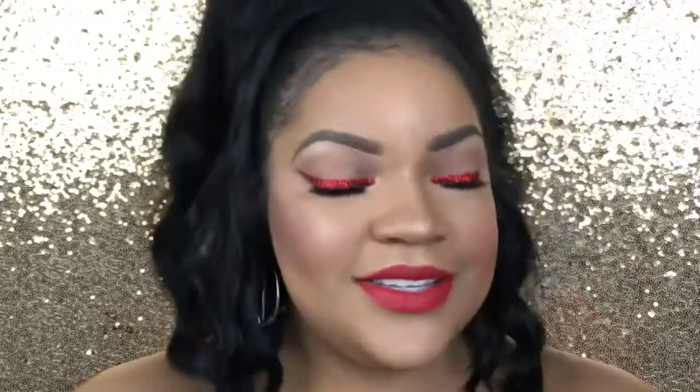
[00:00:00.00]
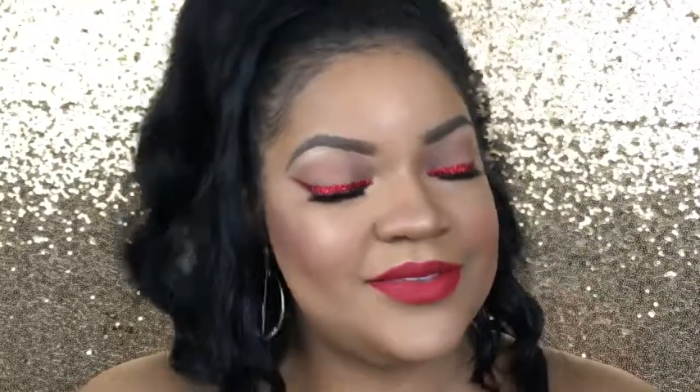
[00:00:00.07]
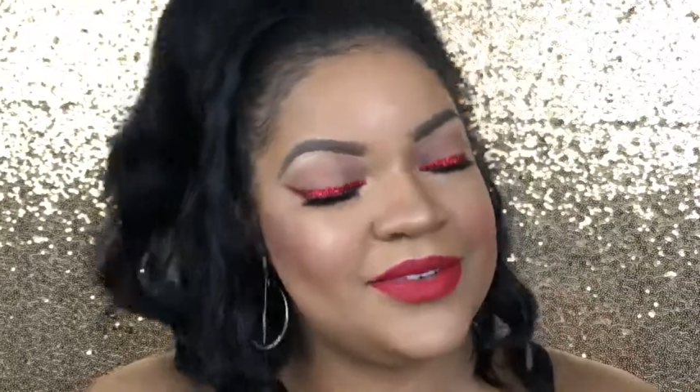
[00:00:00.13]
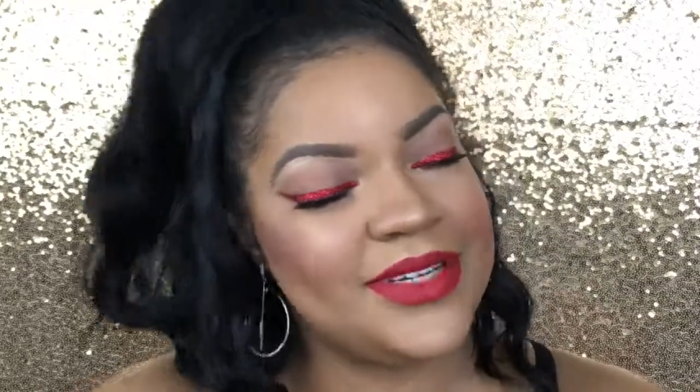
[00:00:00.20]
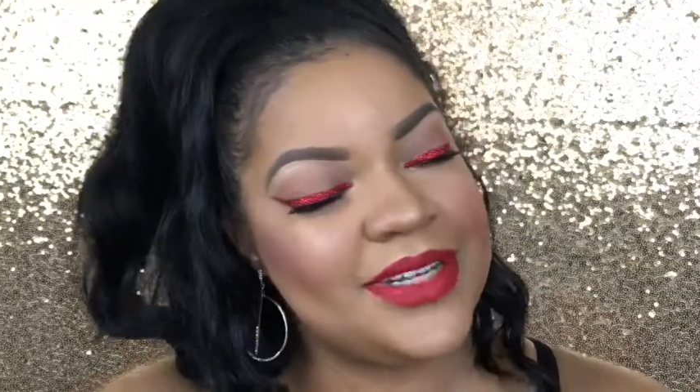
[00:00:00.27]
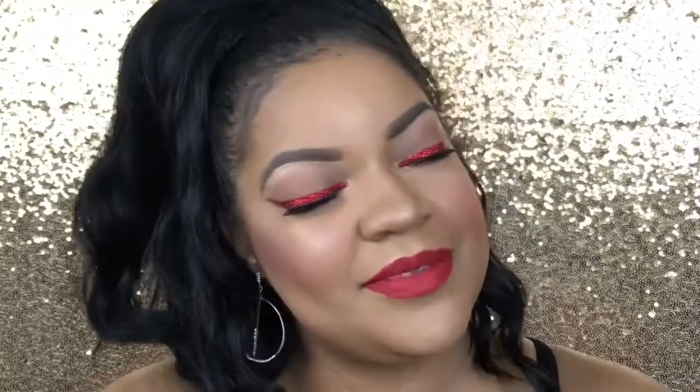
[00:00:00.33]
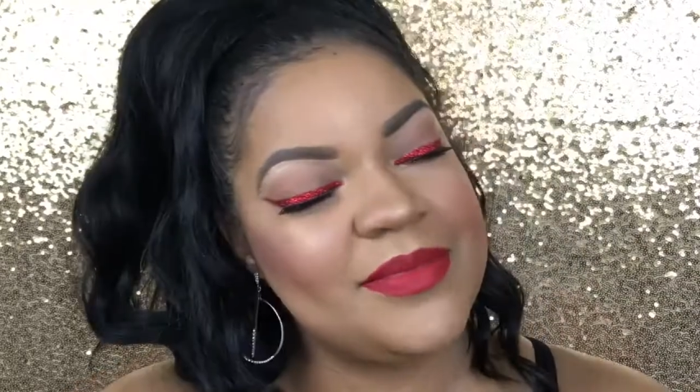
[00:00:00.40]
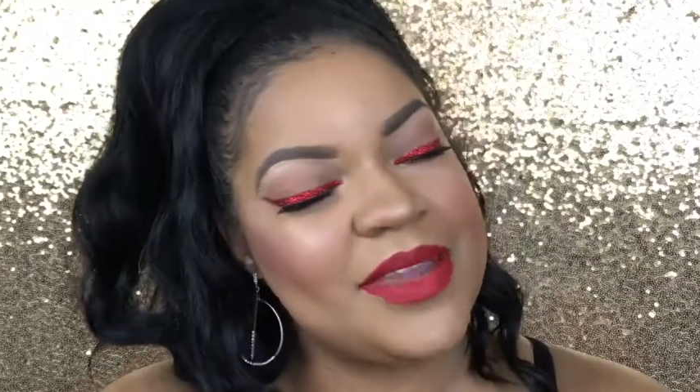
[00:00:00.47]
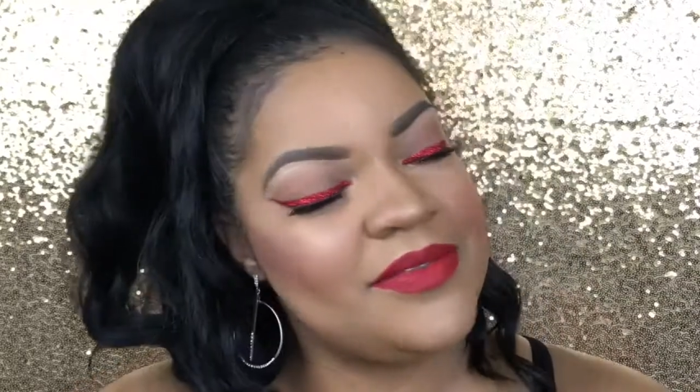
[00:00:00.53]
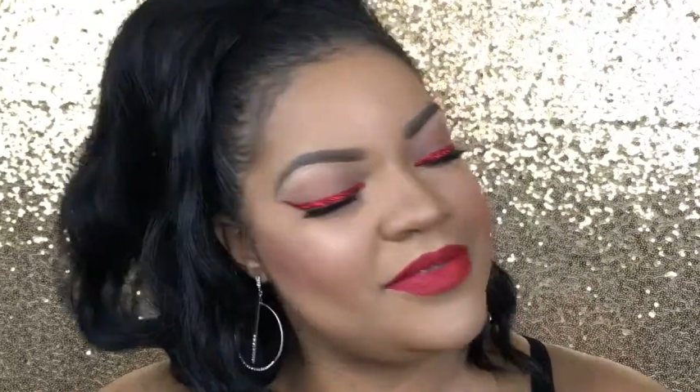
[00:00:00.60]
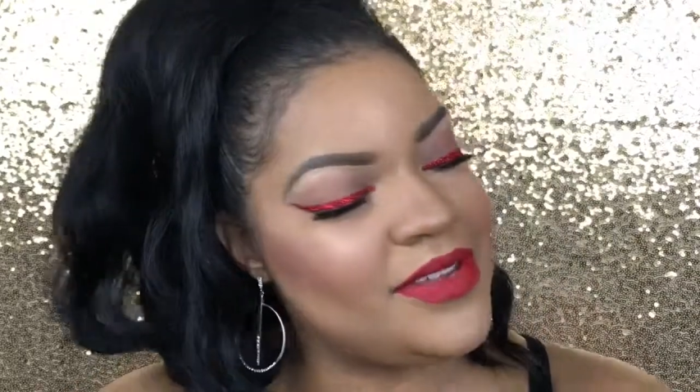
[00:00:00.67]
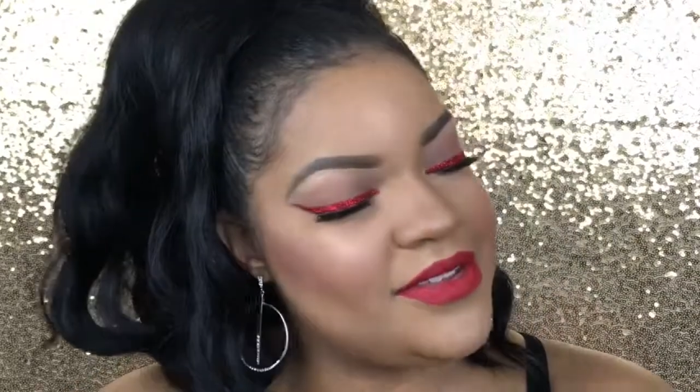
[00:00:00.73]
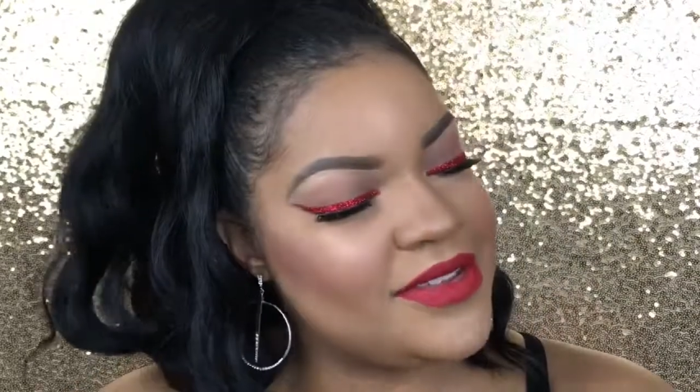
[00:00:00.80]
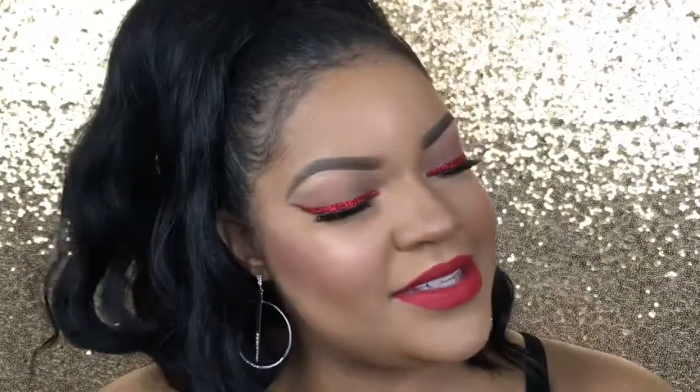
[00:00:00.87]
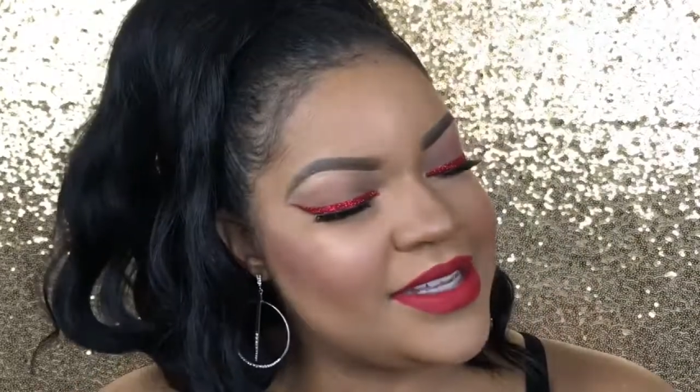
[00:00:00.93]
you want to get my
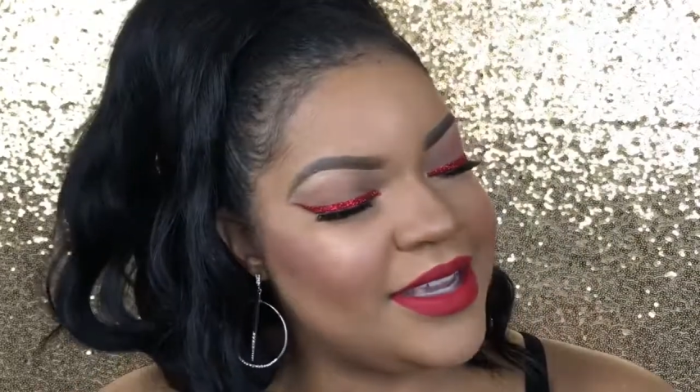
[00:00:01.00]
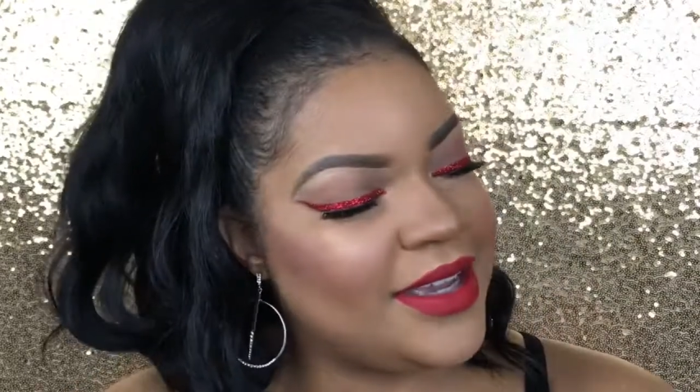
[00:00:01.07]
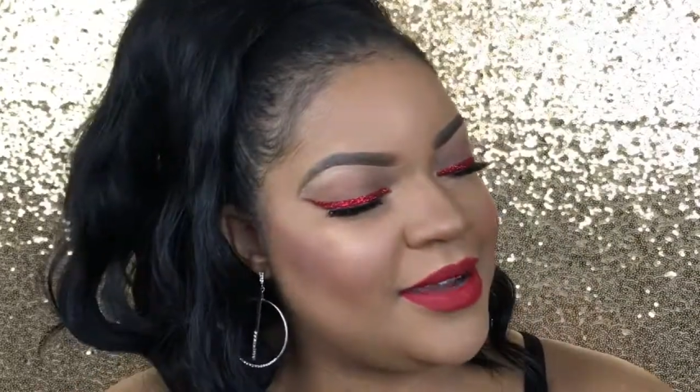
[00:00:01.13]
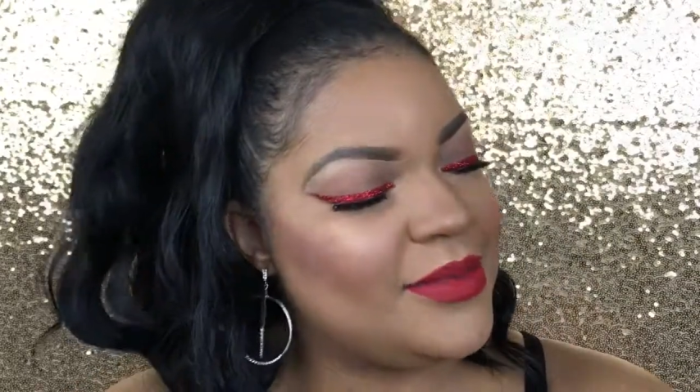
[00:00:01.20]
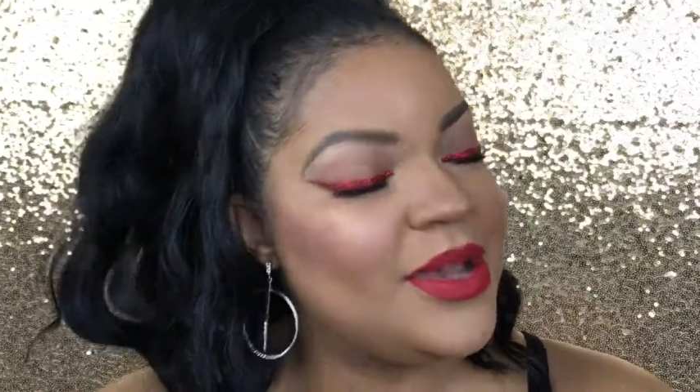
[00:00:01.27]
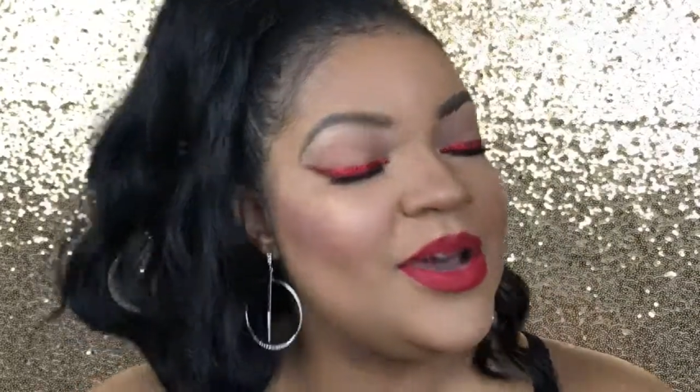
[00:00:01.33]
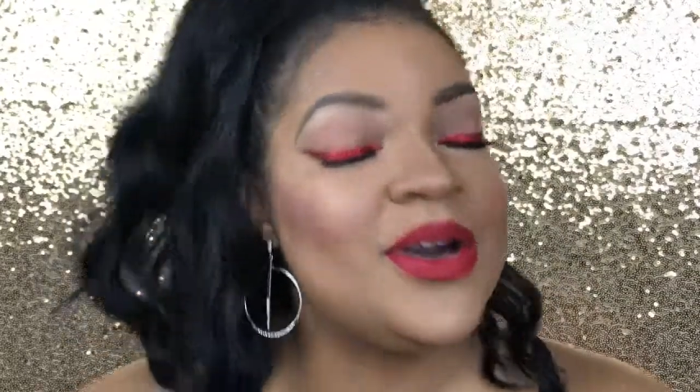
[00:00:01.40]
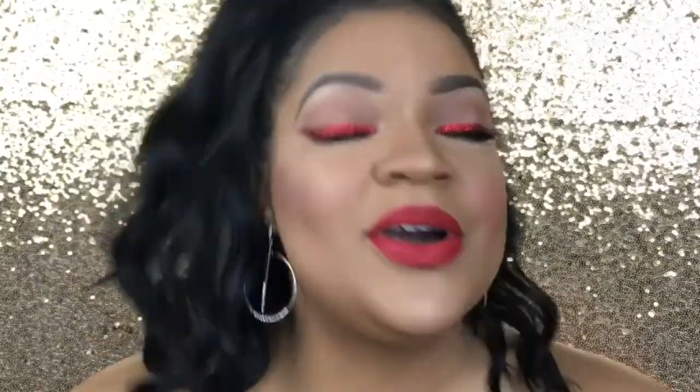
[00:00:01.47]
views up,